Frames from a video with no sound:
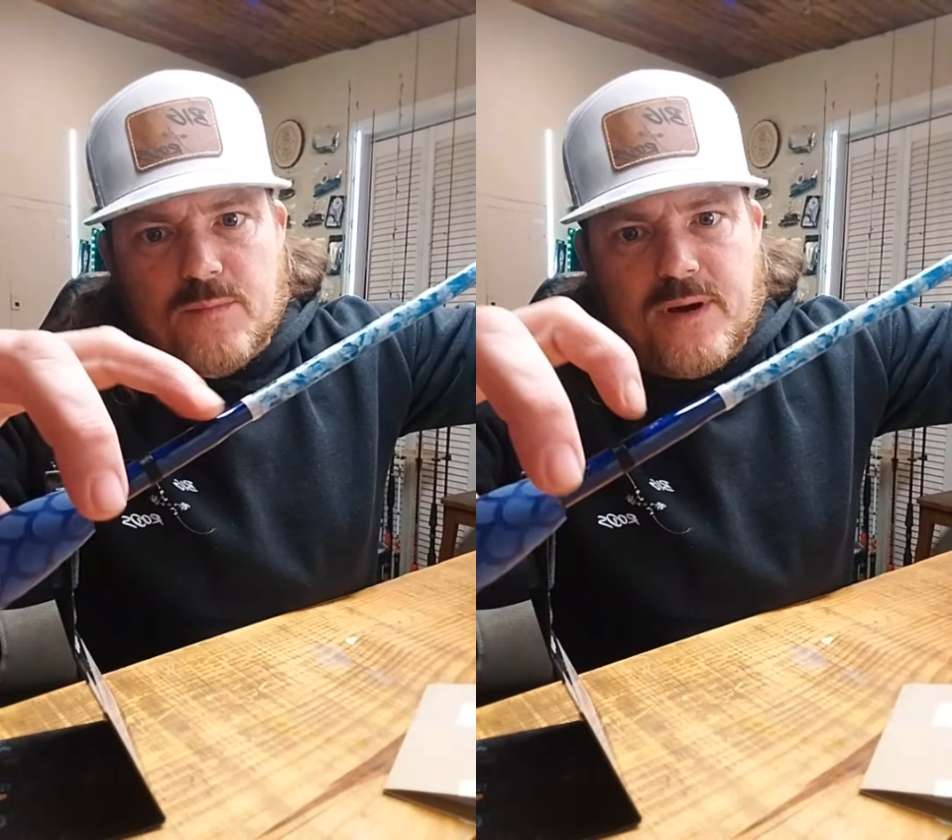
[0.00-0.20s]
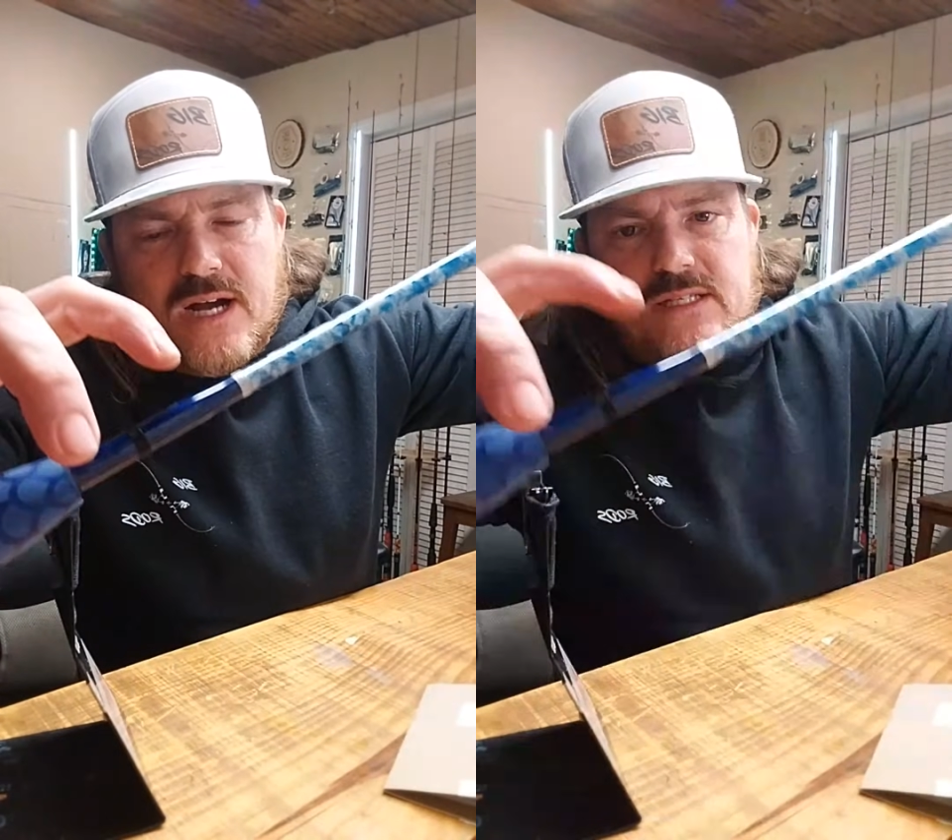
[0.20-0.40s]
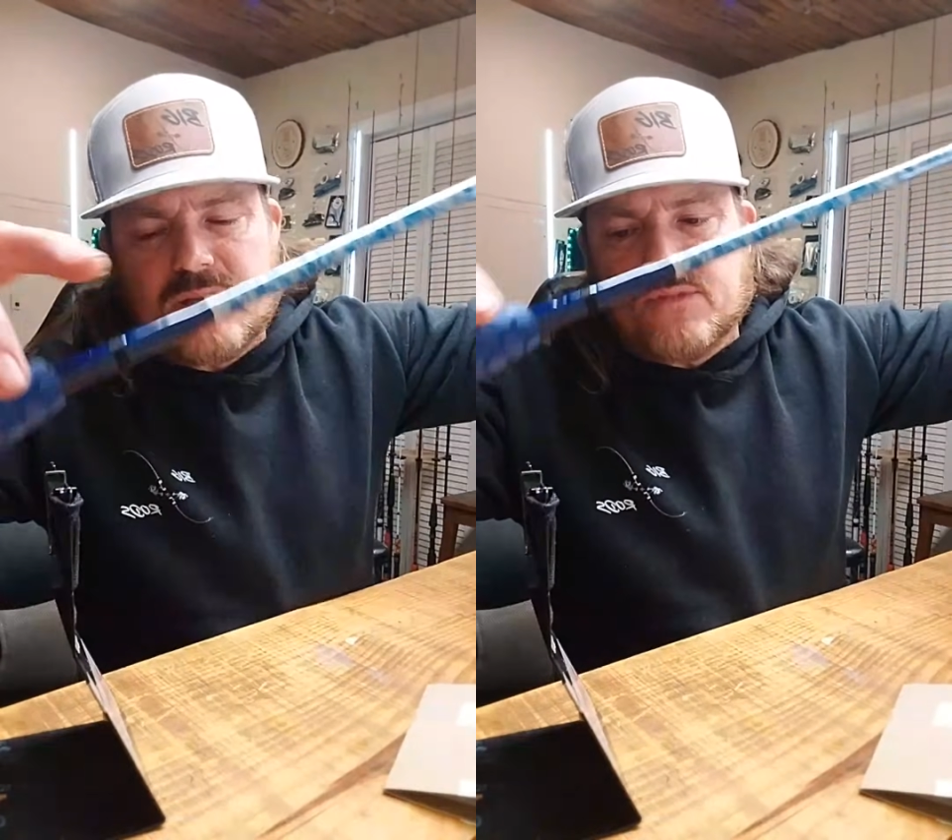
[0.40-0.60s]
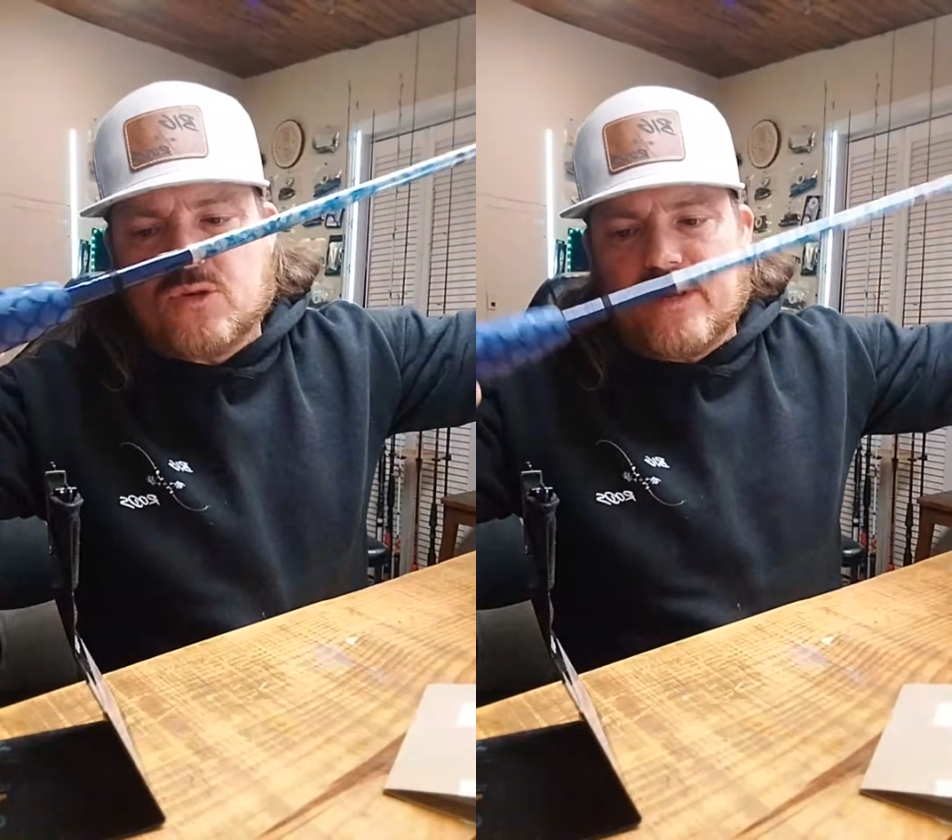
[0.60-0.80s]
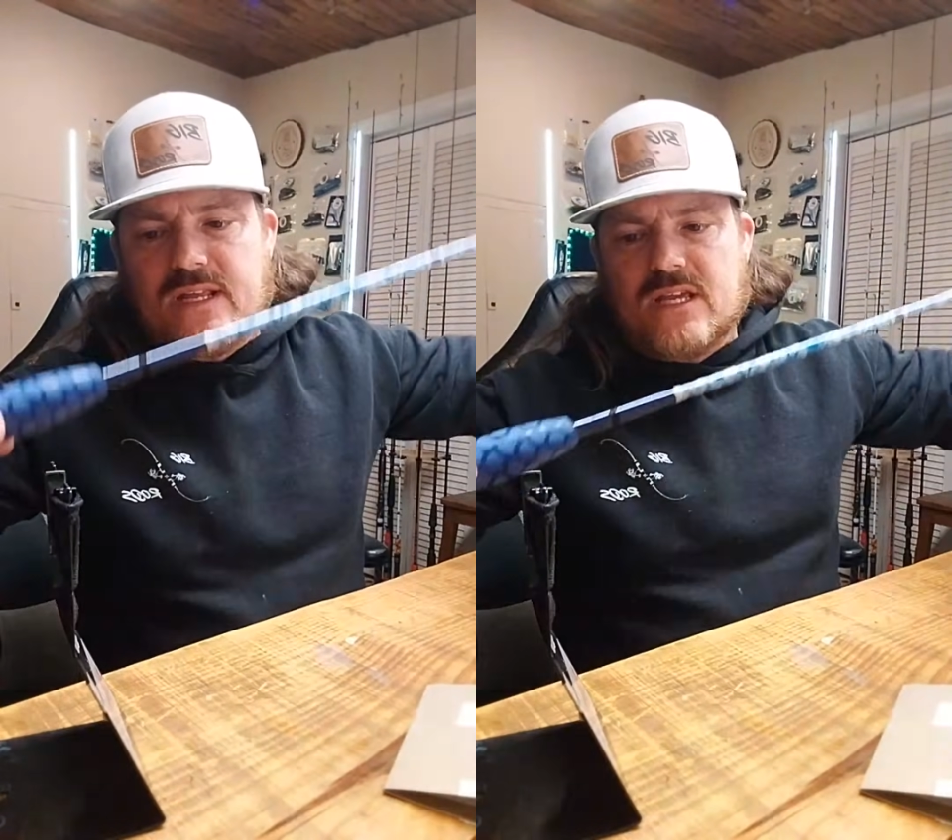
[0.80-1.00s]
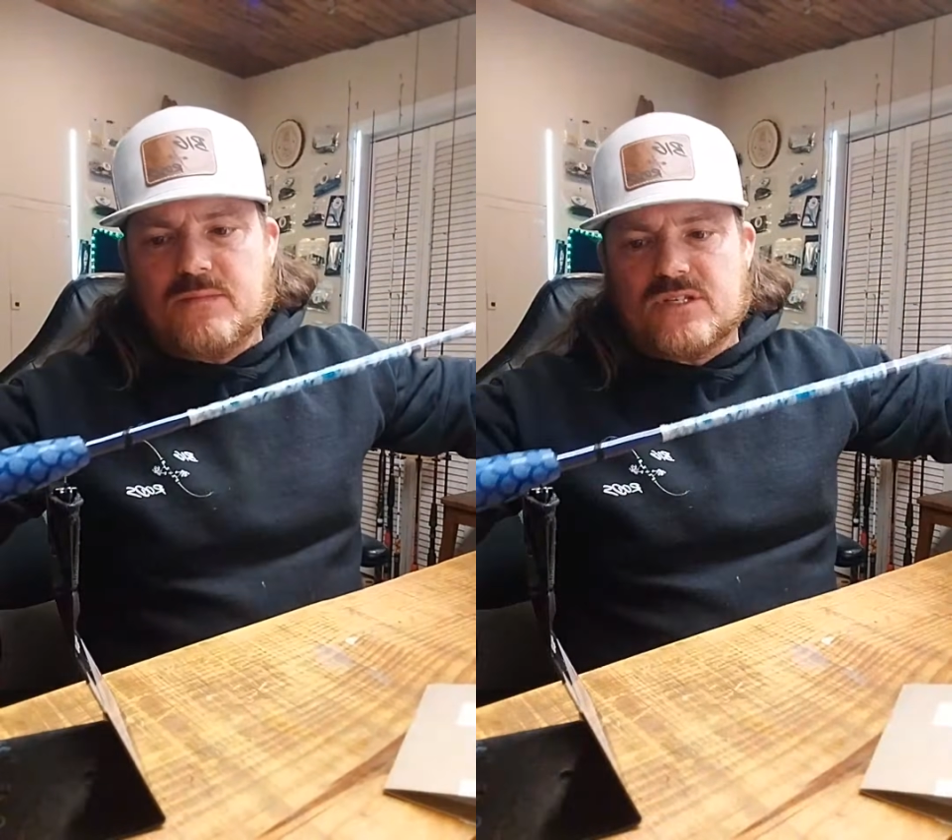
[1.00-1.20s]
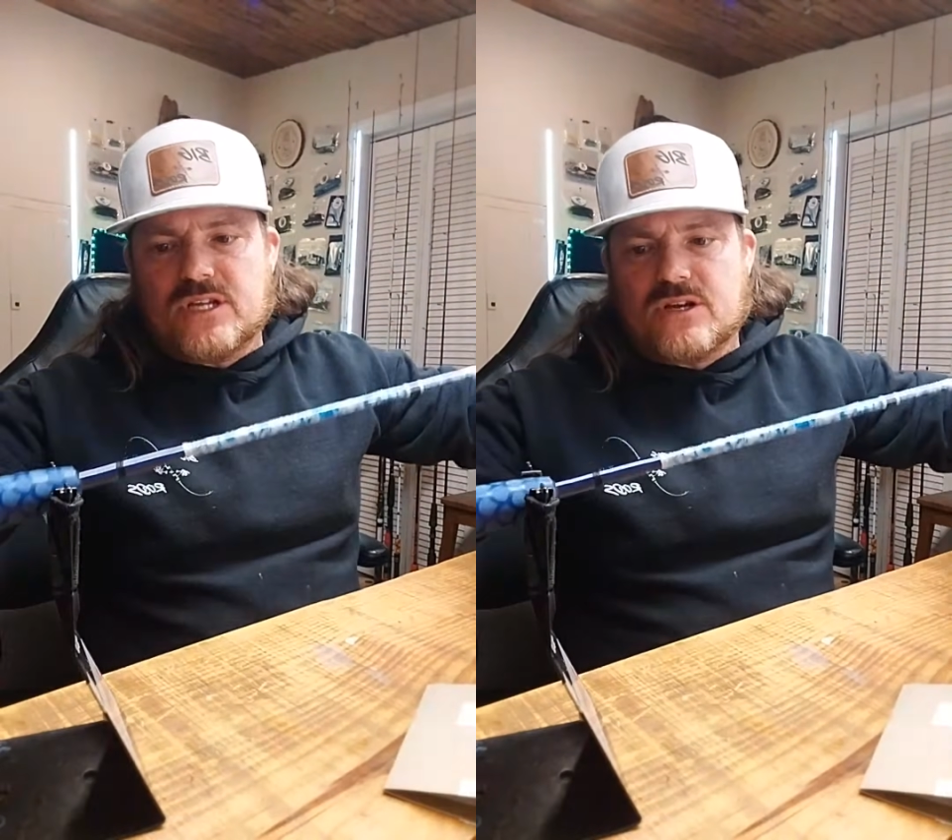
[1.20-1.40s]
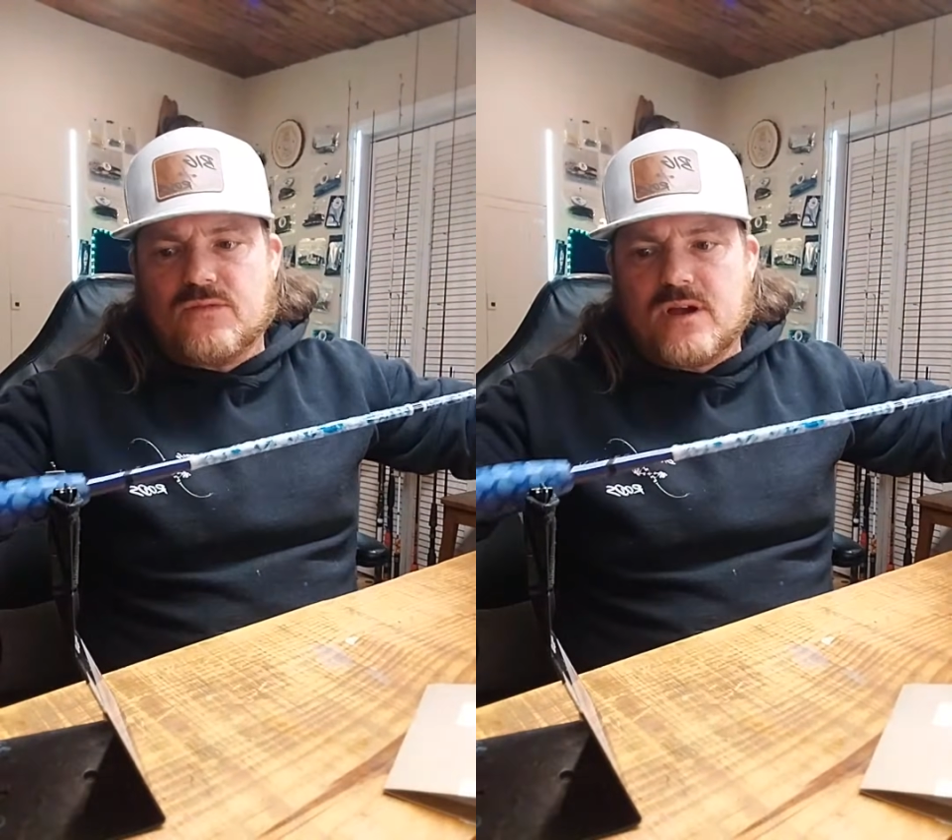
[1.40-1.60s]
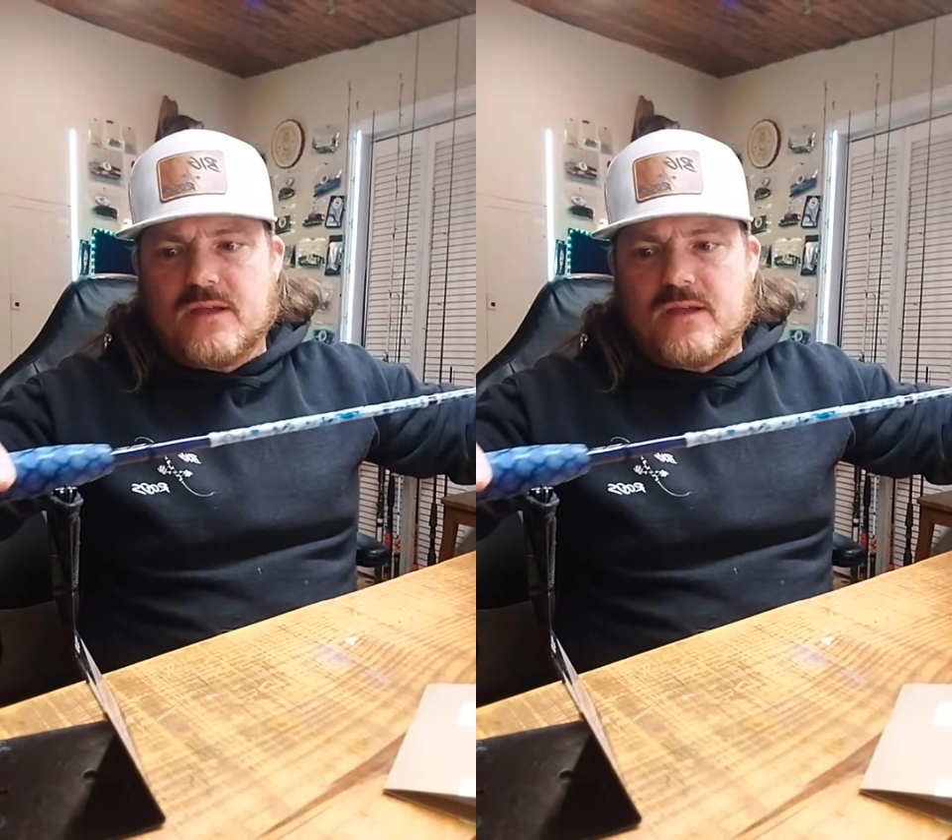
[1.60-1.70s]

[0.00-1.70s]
epoxy in between it and keep the sticker right.